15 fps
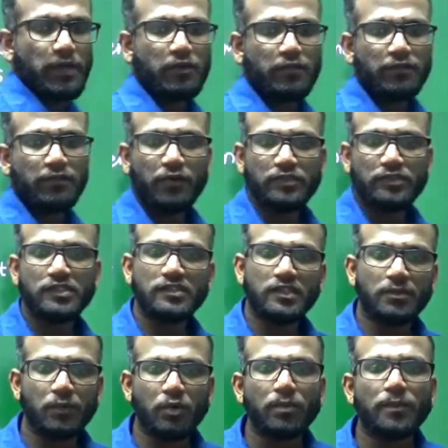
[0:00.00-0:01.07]
of forces. The
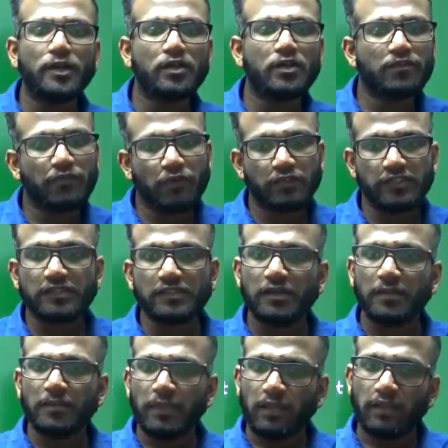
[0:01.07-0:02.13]
movement of forces,
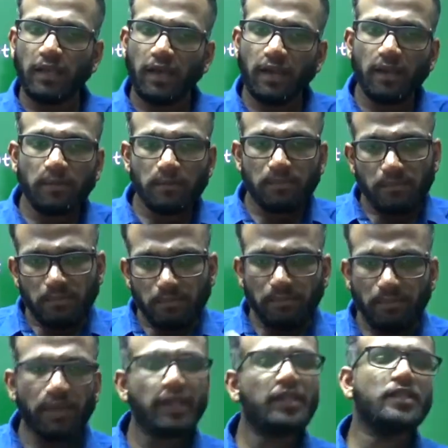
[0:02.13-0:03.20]
there are
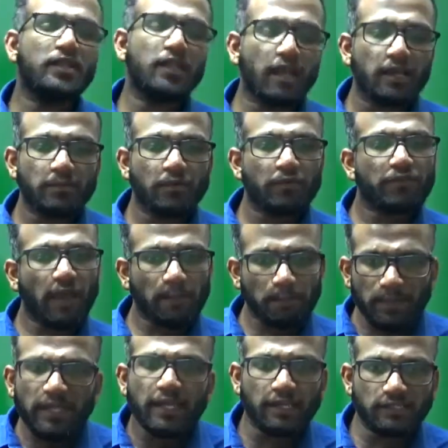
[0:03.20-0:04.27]
many type of
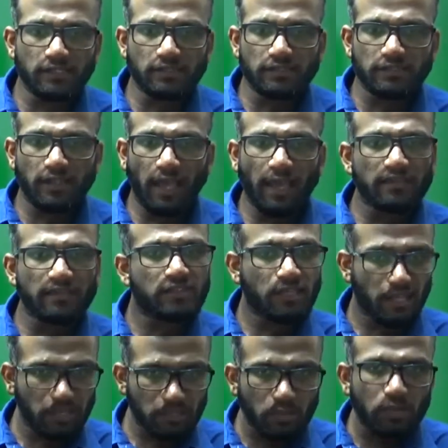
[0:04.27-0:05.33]
applications. As
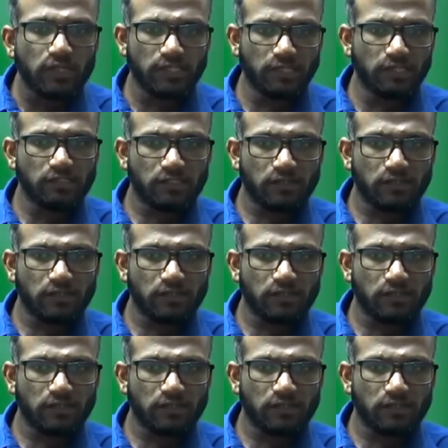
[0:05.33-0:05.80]
technologists,